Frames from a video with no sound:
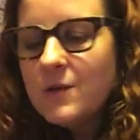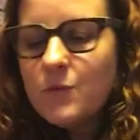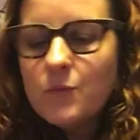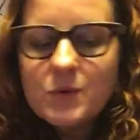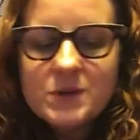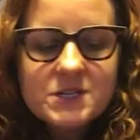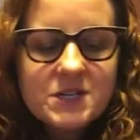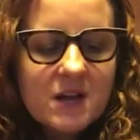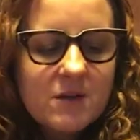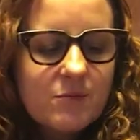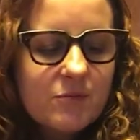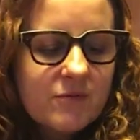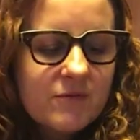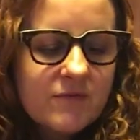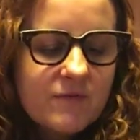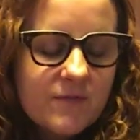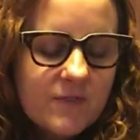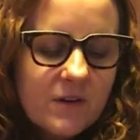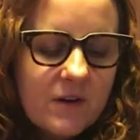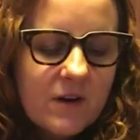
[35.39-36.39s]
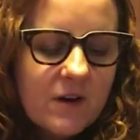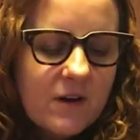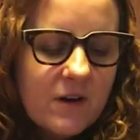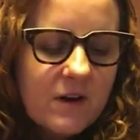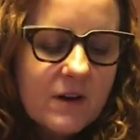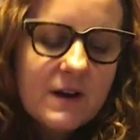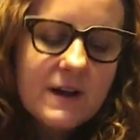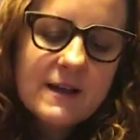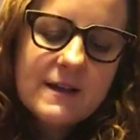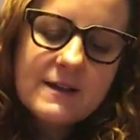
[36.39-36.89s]
which I
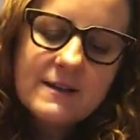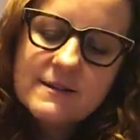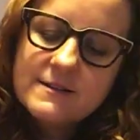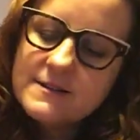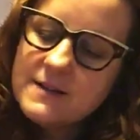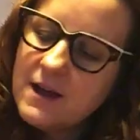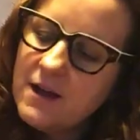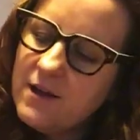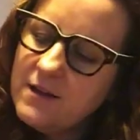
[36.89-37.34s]
prefer, and